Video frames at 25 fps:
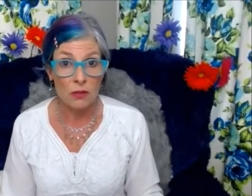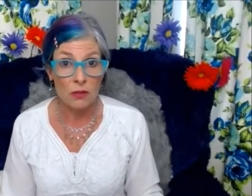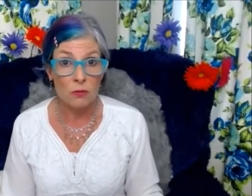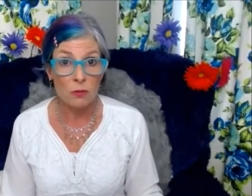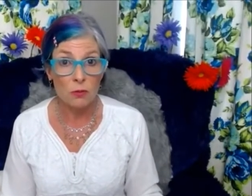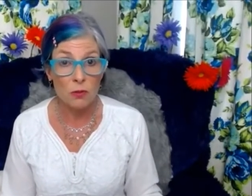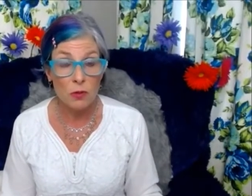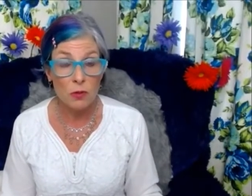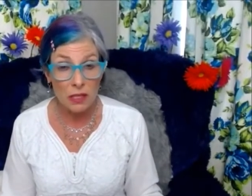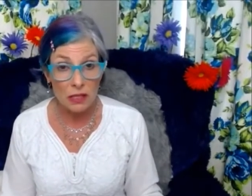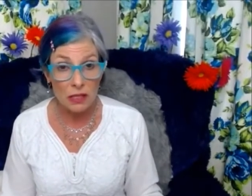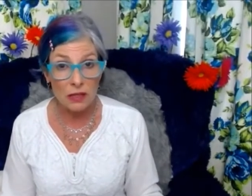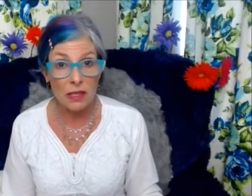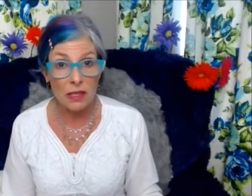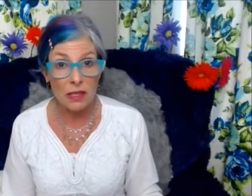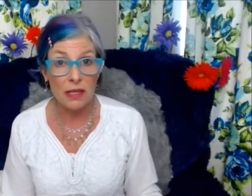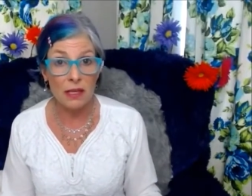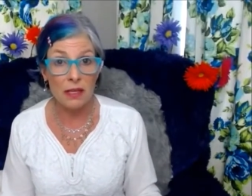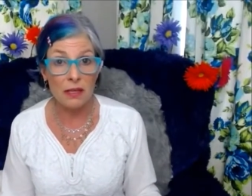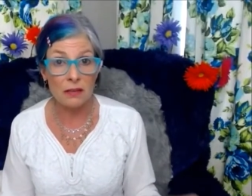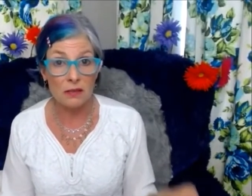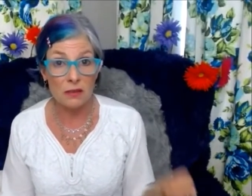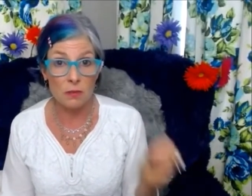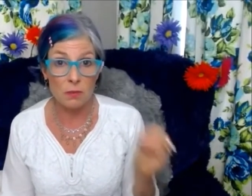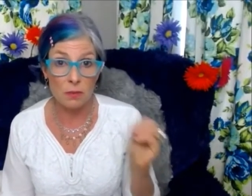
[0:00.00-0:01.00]

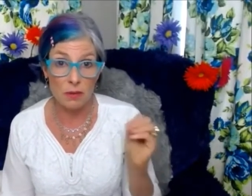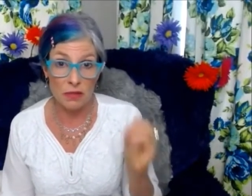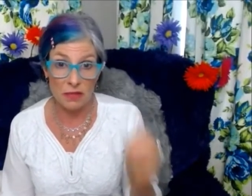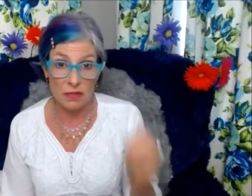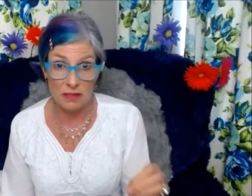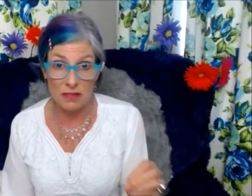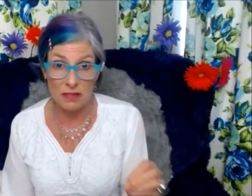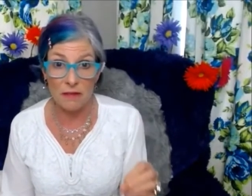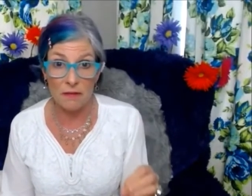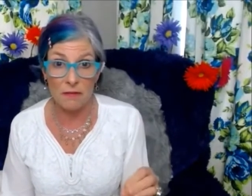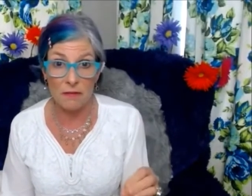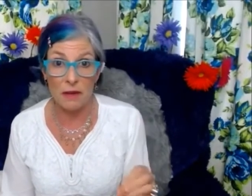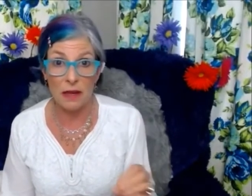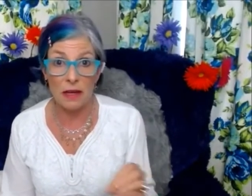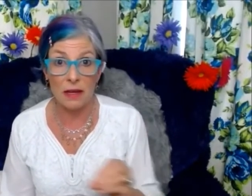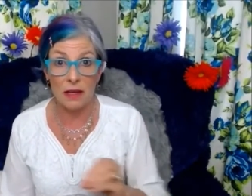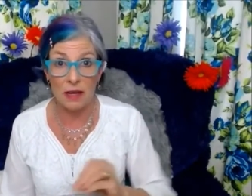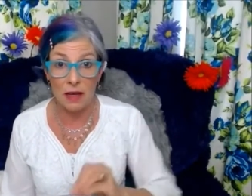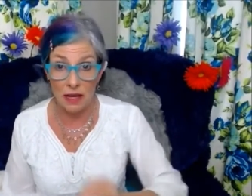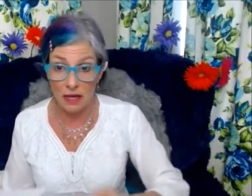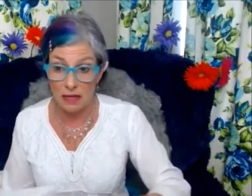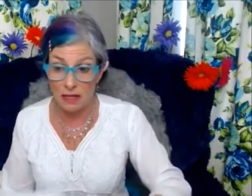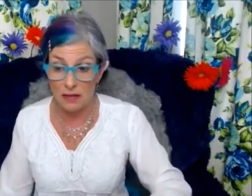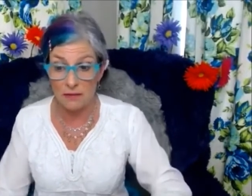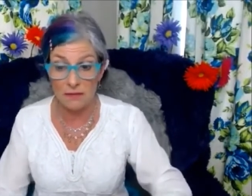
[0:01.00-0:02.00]
really specific
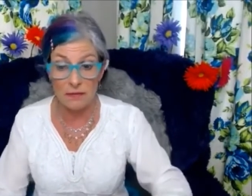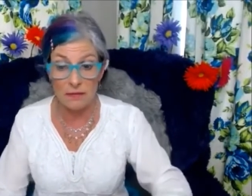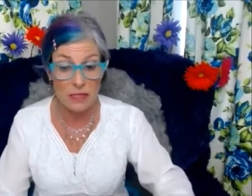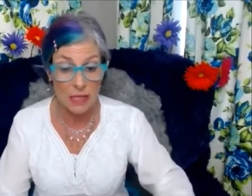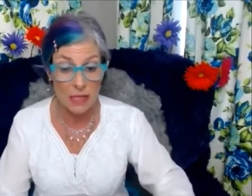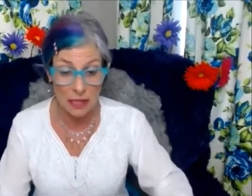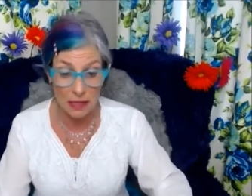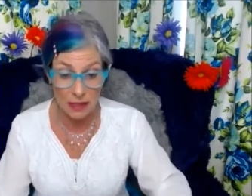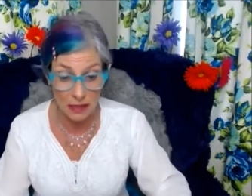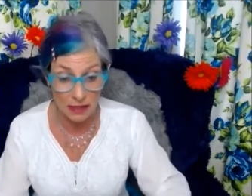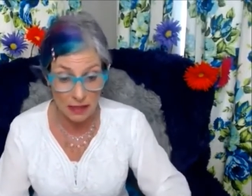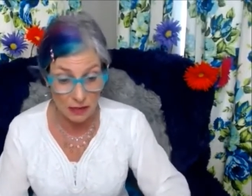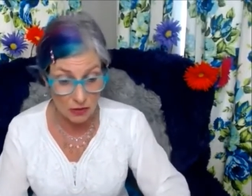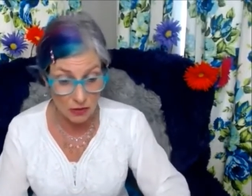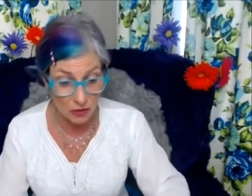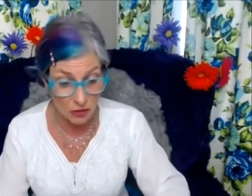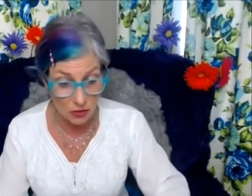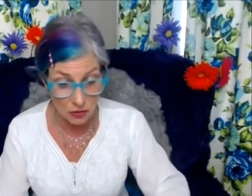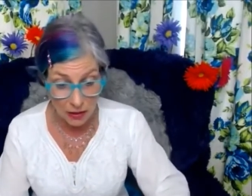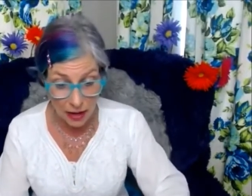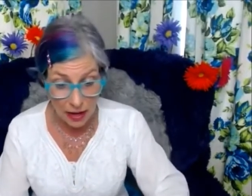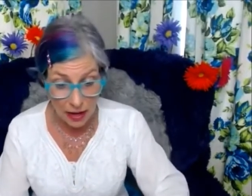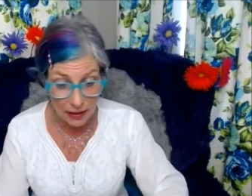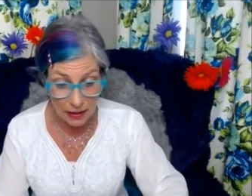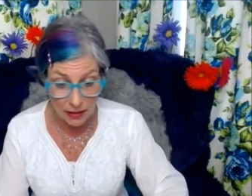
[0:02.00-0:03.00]
kind of dating
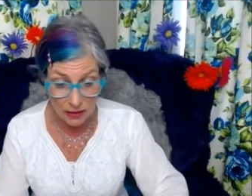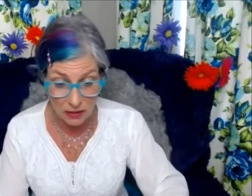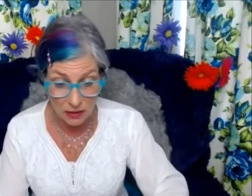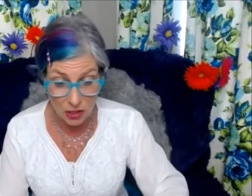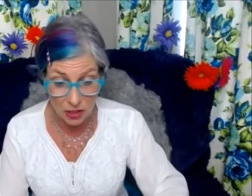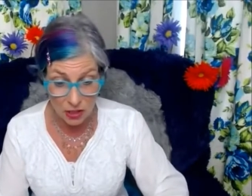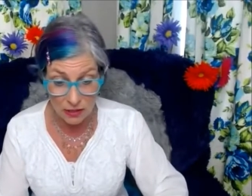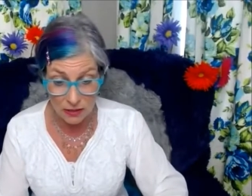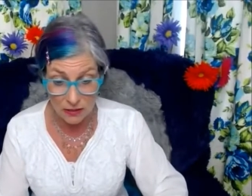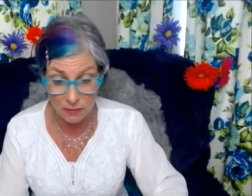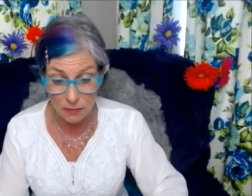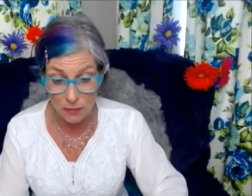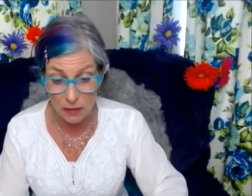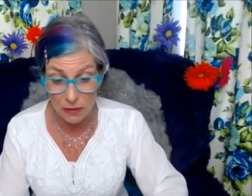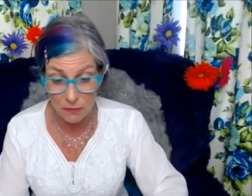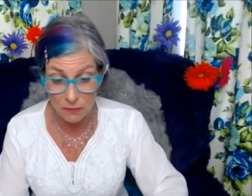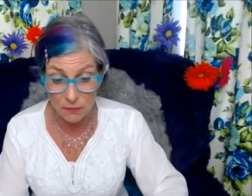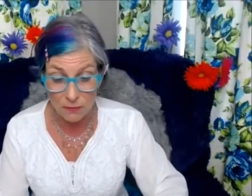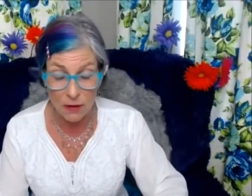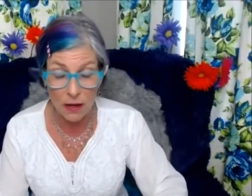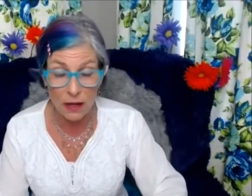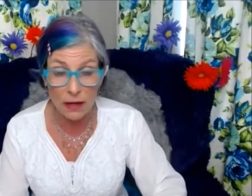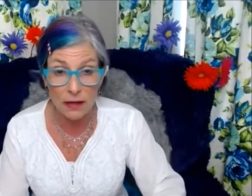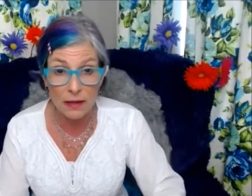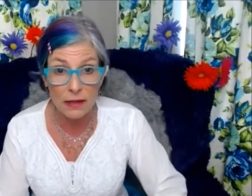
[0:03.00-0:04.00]
strategies. I mean,
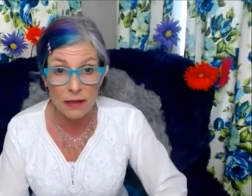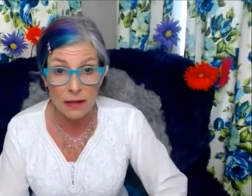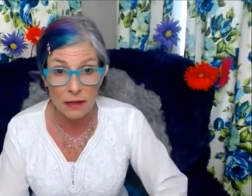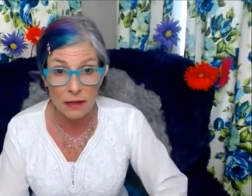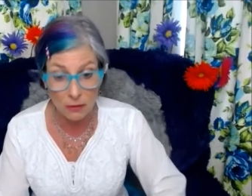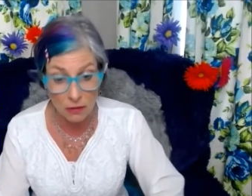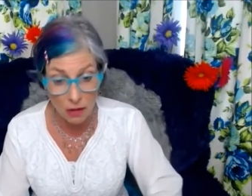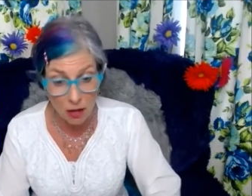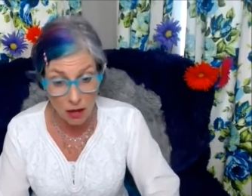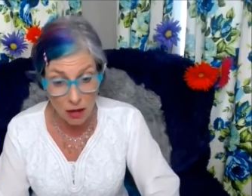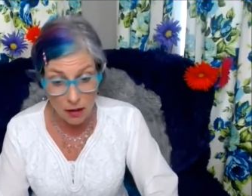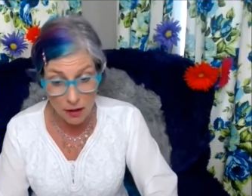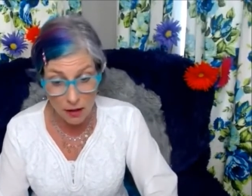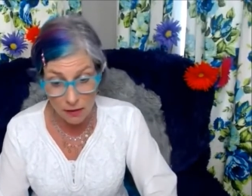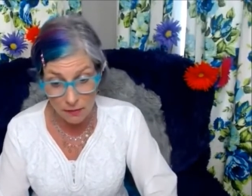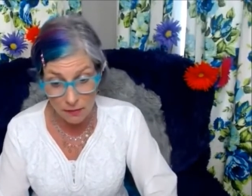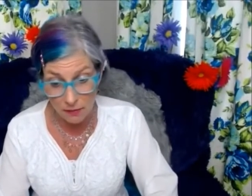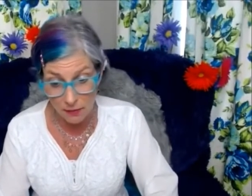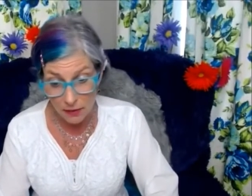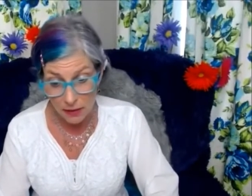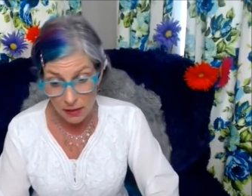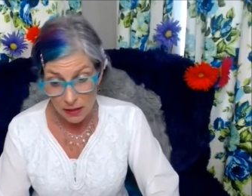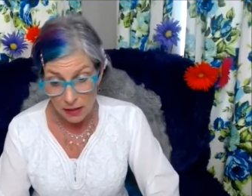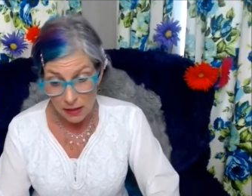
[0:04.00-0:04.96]
finding love